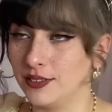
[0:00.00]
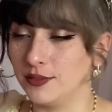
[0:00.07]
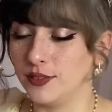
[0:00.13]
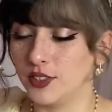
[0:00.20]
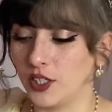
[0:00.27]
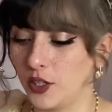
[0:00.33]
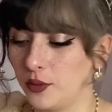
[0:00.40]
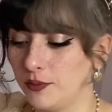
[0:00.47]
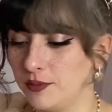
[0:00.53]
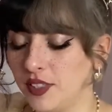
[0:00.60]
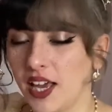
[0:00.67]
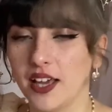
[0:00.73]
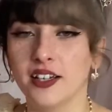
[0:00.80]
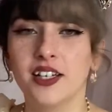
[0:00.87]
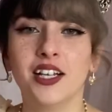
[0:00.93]
So yeah,
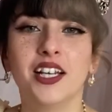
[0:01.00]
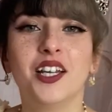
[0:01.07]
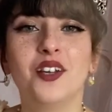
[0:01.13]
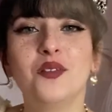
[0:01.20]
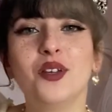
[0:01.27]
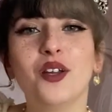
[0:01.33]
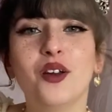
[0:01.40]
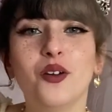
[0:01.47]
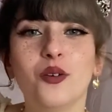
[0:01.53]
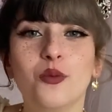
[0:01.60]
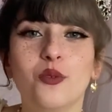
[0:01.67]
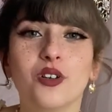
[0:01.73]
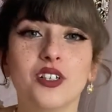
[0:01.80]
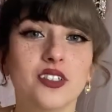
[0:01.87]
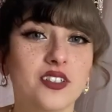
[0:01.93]
let me know
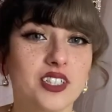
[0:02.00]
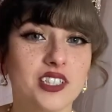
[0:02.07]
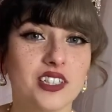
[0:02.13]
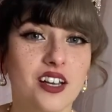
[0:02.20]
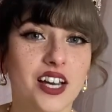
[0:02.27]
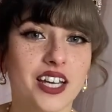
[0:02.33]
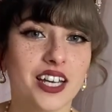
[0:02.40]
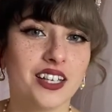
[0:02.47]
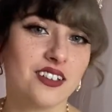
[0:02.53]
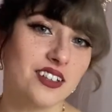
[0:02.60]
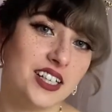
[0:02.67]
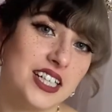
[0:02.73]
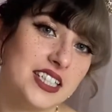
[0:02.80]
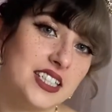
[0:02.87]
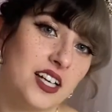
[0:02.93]
what you dislike in
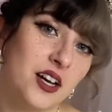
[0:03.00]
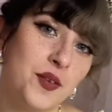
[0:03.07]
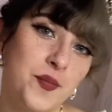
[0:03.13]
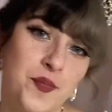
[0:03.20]
Lolita.